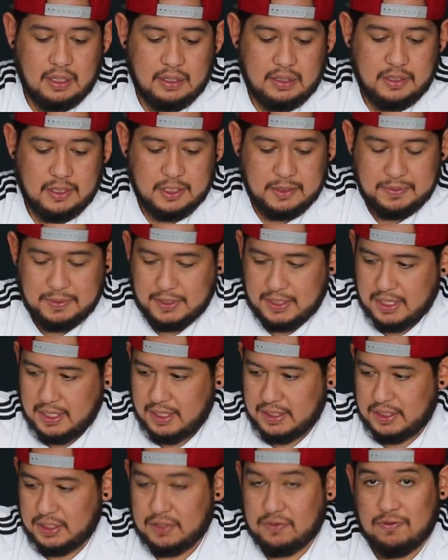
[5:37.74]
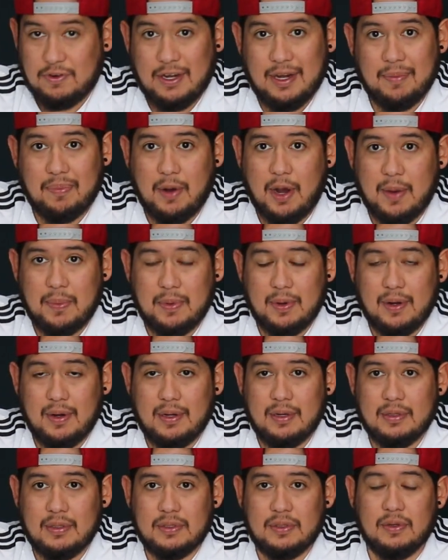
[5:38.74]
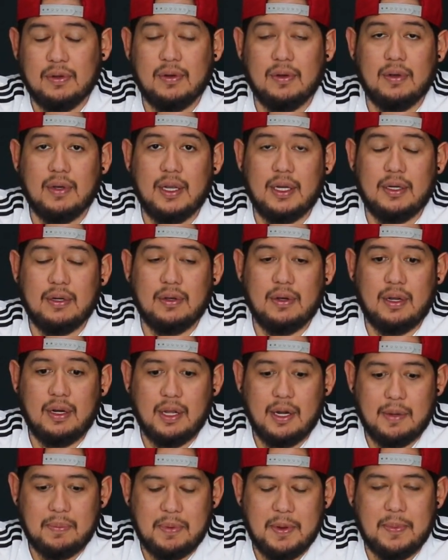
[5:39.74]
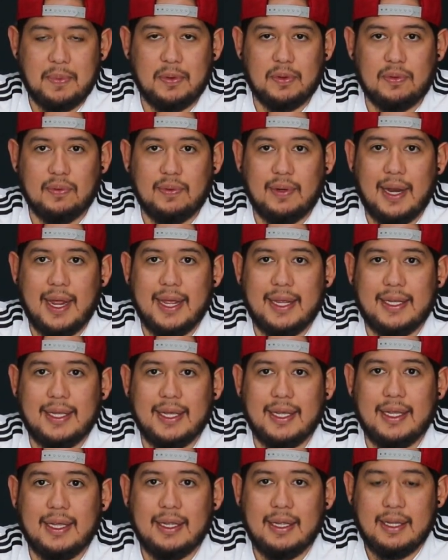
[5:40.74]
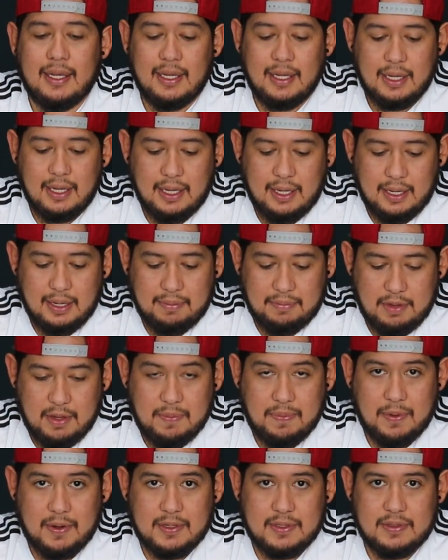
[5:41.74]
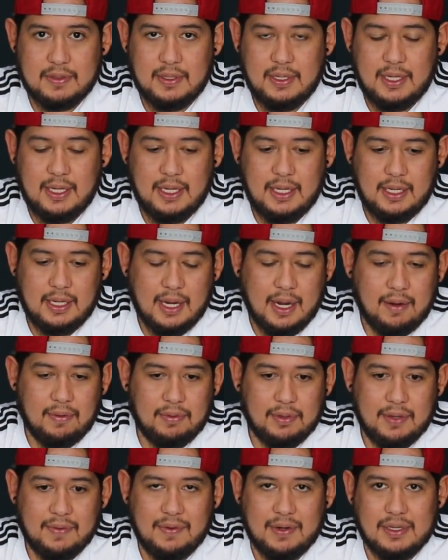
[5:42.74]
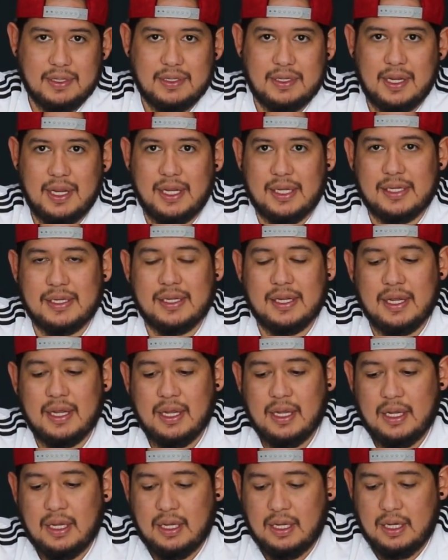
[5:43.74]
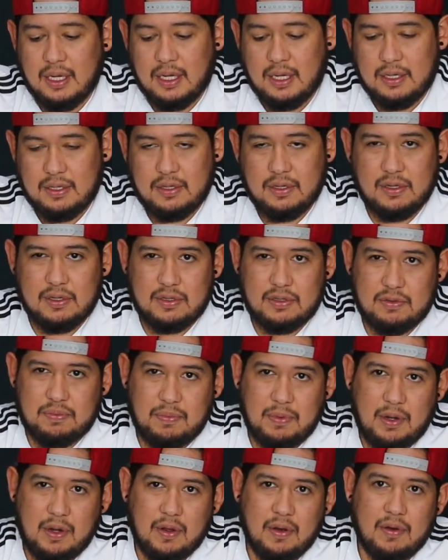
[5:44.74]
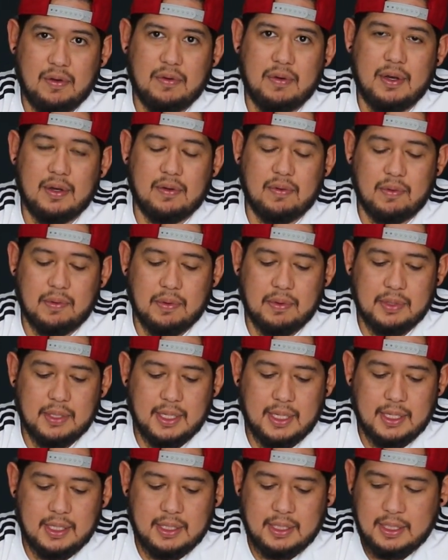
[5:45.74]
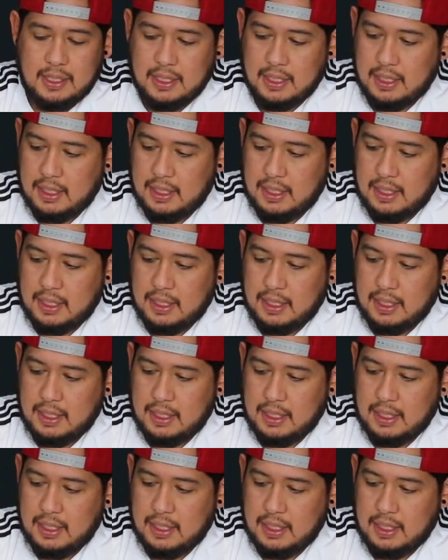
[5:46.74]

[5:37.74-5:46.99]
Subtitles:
Just because it's really popular. So I know a lot of people do like it. Me personally, I will give it a 6. Just below a Corona.